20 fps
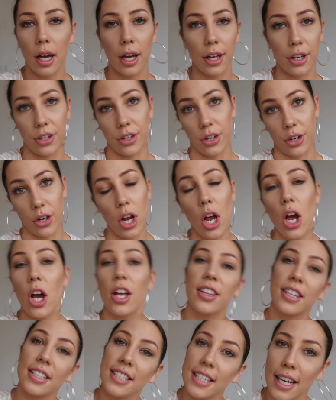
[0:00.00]
I don't know.
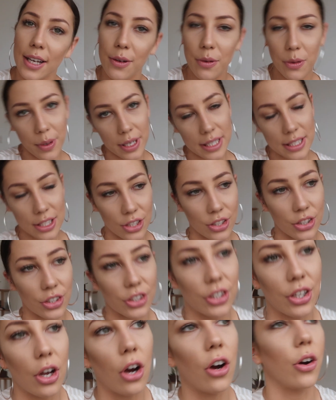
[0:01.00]
The day we went
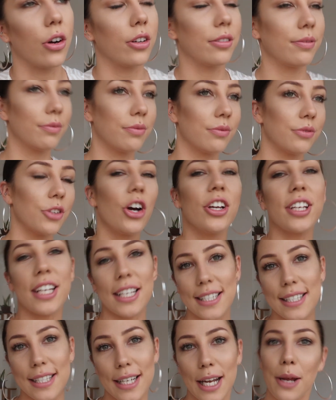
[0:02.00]
to, oh, not
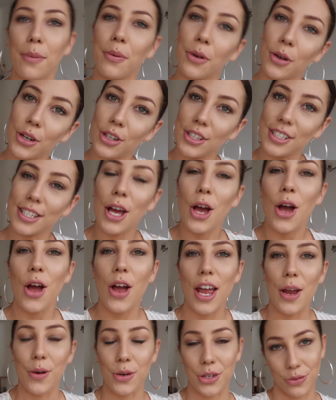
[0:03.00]
yesterday because
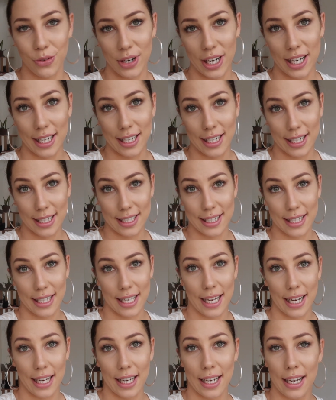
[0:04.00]
it was raining
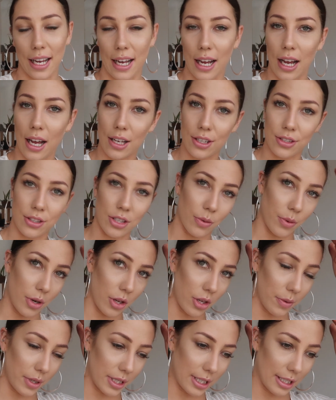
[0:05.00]
yesterday. Uh, so we
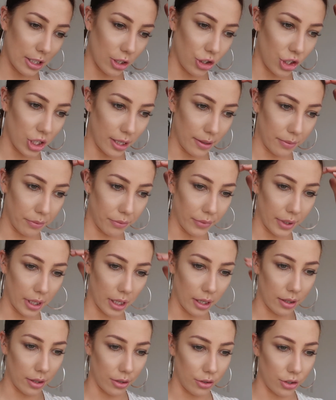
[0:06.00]
only went to the gym
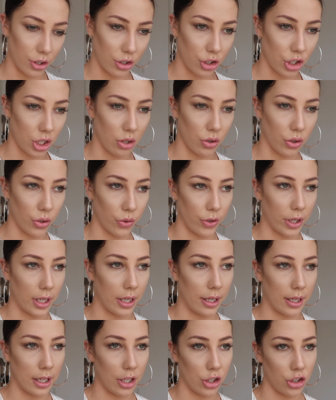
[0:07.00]
and just chilled
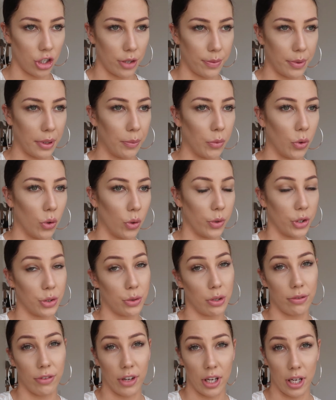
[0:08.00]
around at a shopping mall which
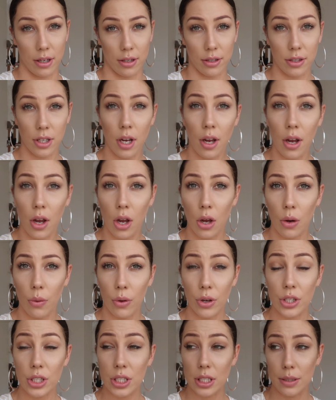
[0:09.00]
we found,
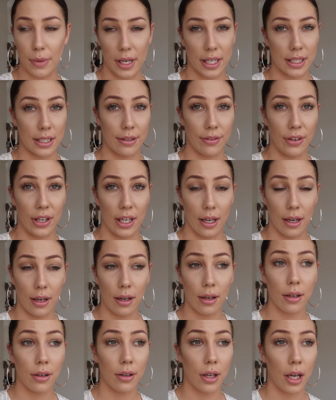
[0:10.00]
which is massive
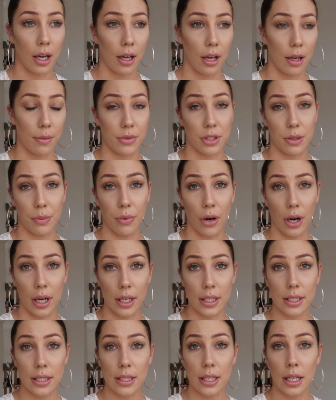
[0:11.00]
here. I'm
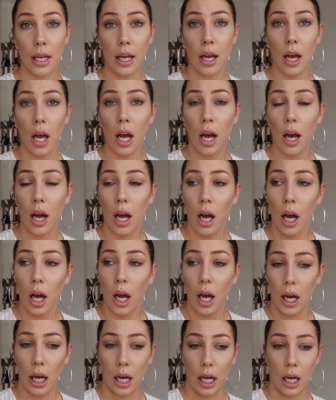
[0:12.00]
surprised.
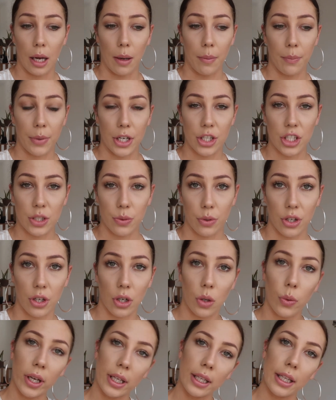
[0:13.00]
Uh, but I just wanted to
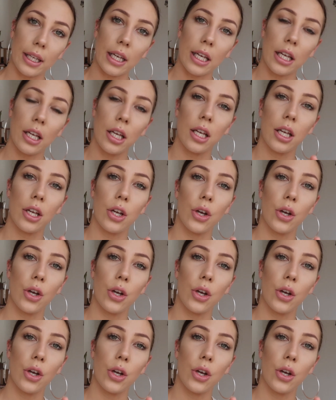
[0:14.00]
quickly